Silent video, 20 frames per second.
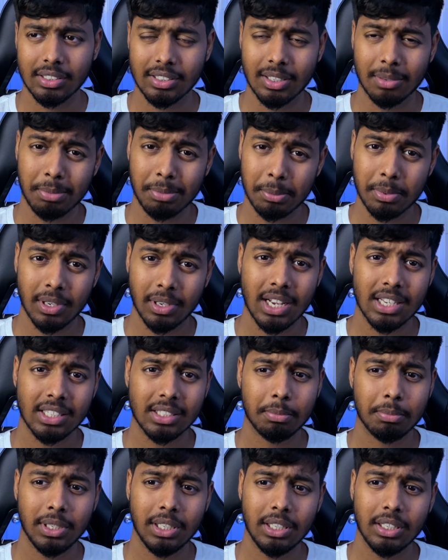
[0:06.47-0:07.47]
some people
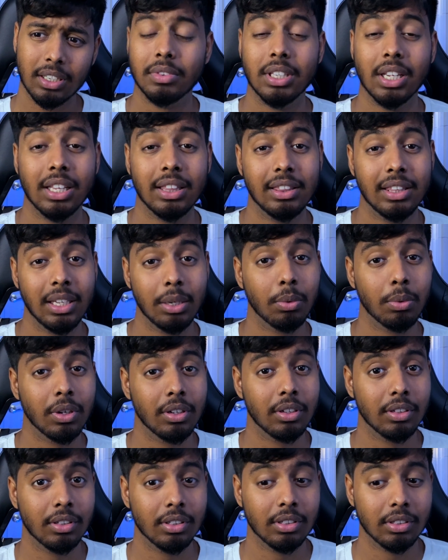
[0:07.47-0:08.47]
ask me that they want
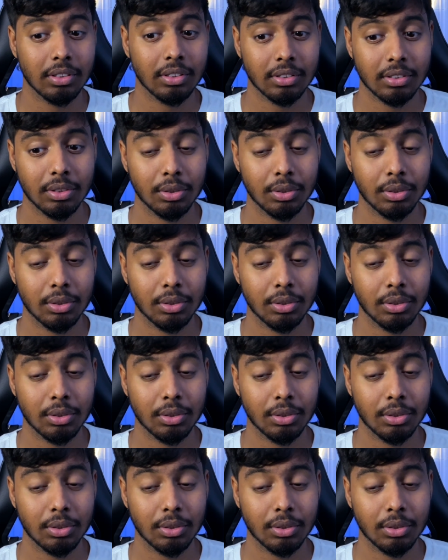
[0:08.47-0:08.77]
to